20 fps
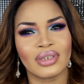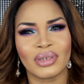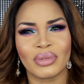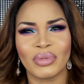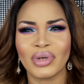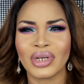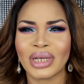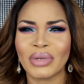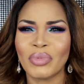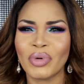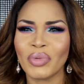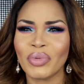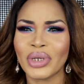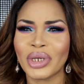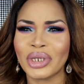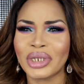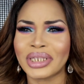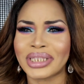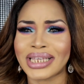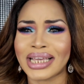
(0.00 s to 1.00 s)
What are we
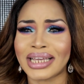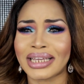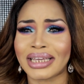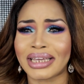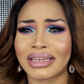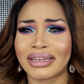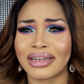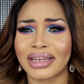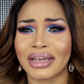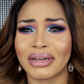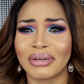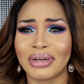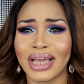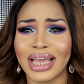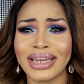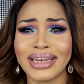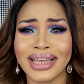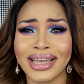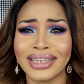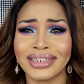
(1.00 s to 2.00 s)
going to tag it now?
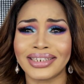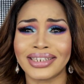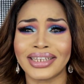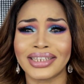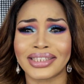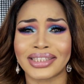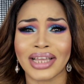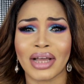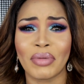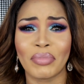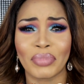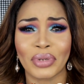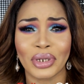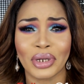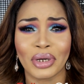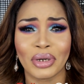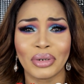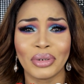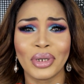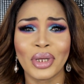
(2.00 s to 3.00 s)
Any ideas down
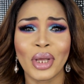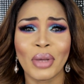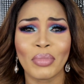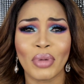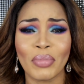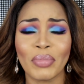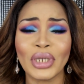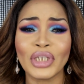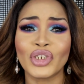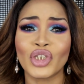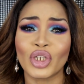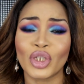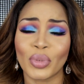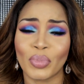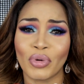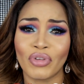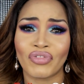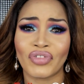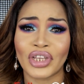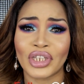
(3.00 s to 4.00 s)
below? But make sure you
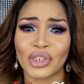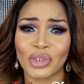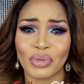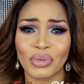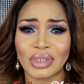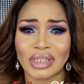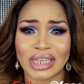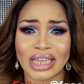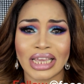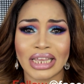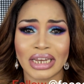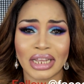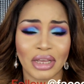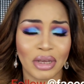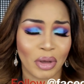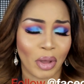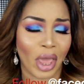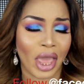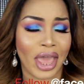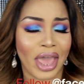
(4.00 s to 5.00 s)
put Facequizite in it,
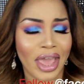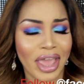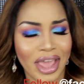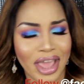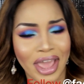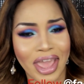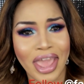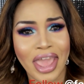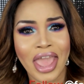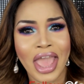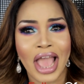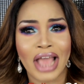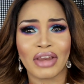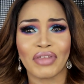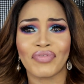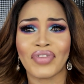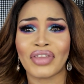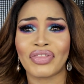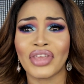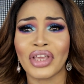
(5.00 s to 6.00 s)
okay? And
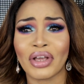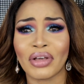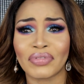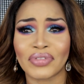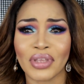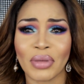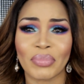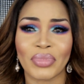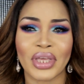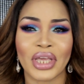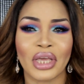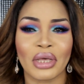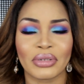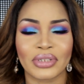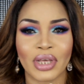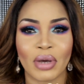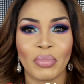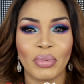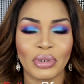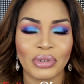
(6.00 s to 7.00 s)
if I think of something else,
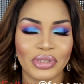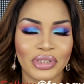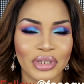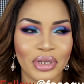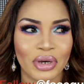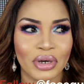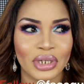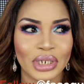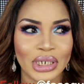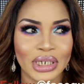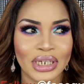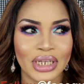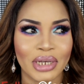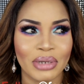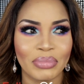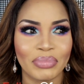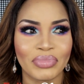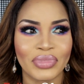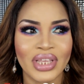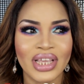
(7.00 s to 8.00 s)
I'll post it
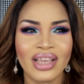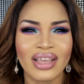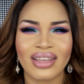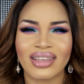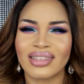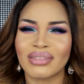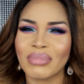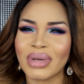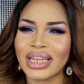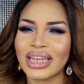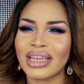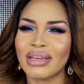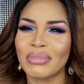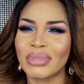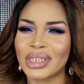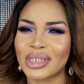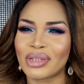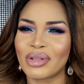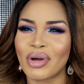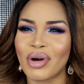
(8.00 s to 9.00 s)
on, because my name
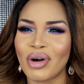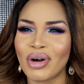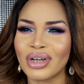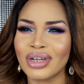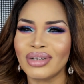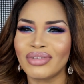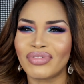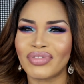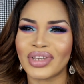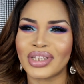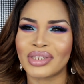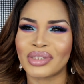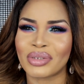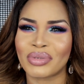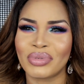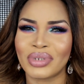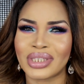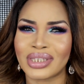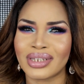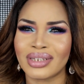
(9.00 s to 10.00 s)
is long,
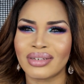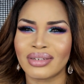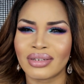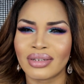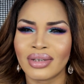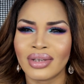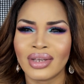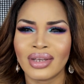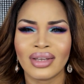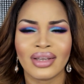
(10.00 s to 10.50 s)
Facequizite.